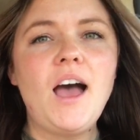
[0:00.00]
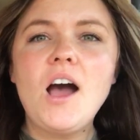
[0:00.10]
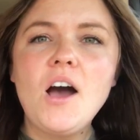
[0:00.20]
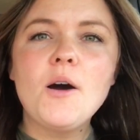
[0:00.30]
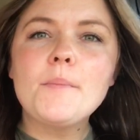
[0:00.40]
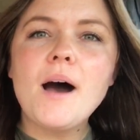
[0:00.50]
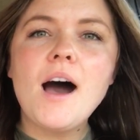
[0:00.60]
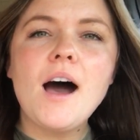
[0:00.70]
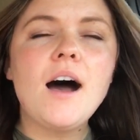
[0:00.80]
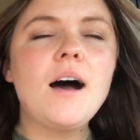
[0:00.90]
uh oh
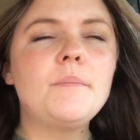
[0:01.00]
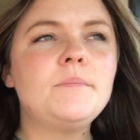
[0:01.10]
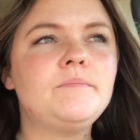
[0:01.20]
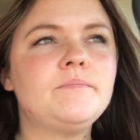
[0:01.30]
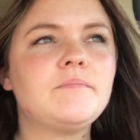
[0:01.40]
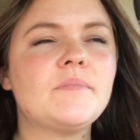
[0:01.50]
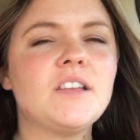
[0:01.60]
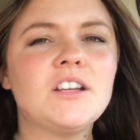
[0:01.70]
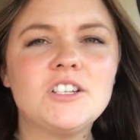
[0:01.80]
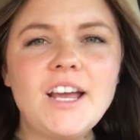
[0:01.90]
mom,
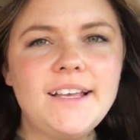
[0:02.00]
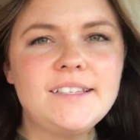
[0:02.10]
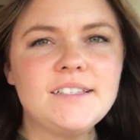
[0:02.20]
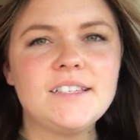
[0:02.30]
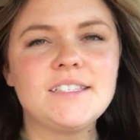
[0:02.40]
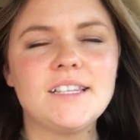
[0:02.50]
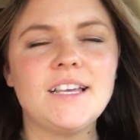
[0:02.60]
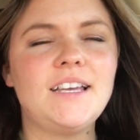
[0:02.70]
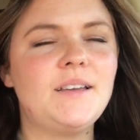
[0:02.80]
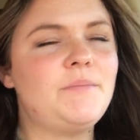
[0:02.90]
Jace is
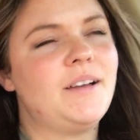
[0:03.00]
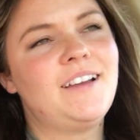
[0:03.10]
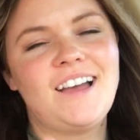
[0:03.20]
asleep.